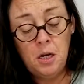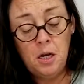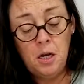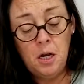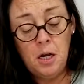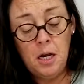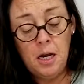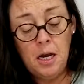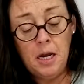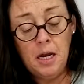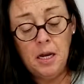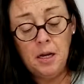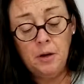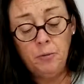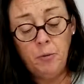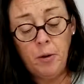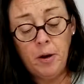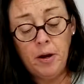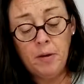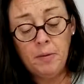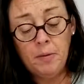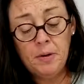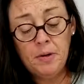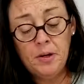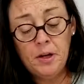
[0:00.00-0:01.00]
and
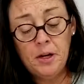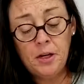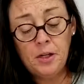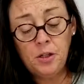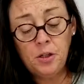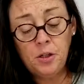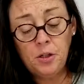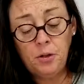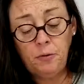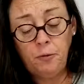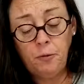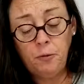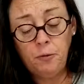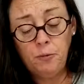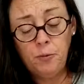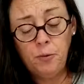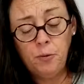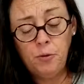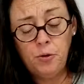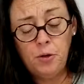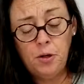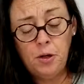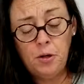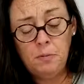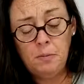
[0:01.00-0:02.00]
recommendations for
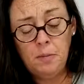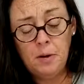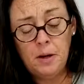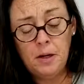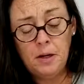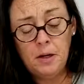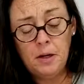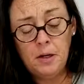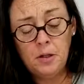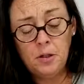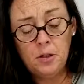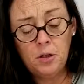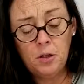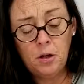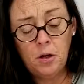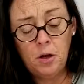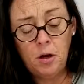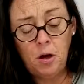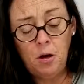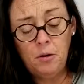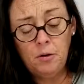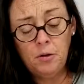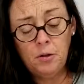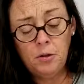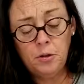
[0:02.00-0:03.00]
routine maintenance
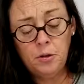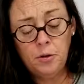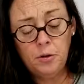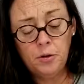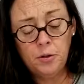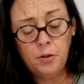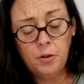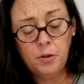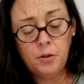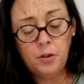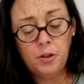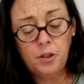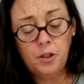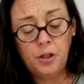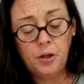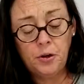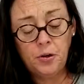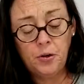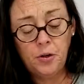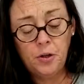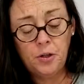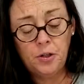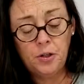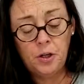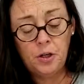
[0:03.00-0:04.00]
of
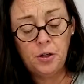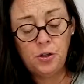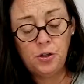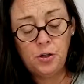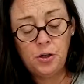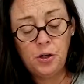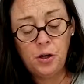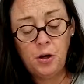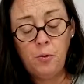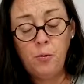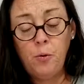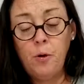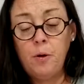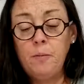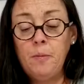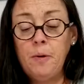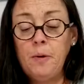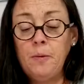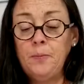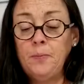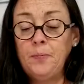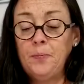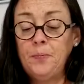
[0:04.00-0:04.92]
sterilization equipment.